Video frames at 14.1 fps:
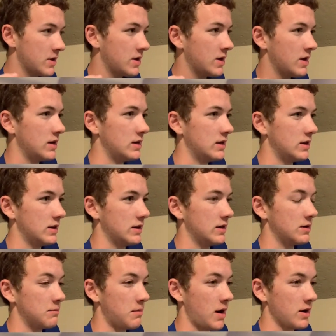He
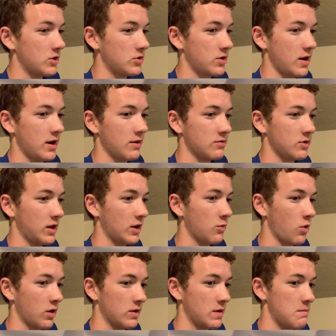did Minecraft, like
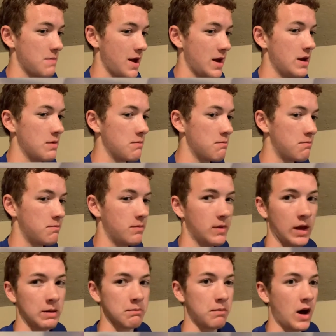one of the main
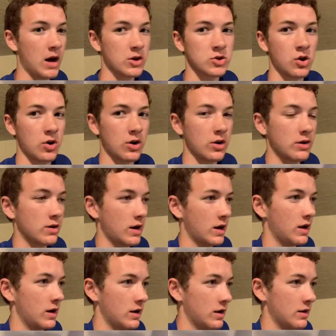like box art
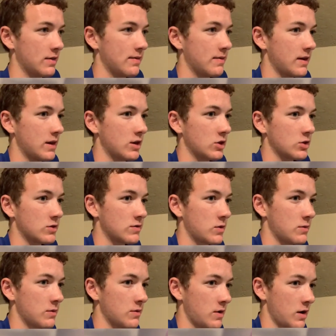things
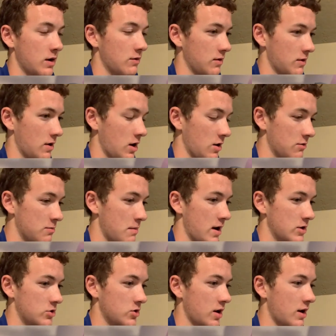of
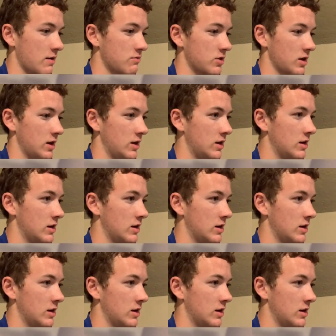Minecraft in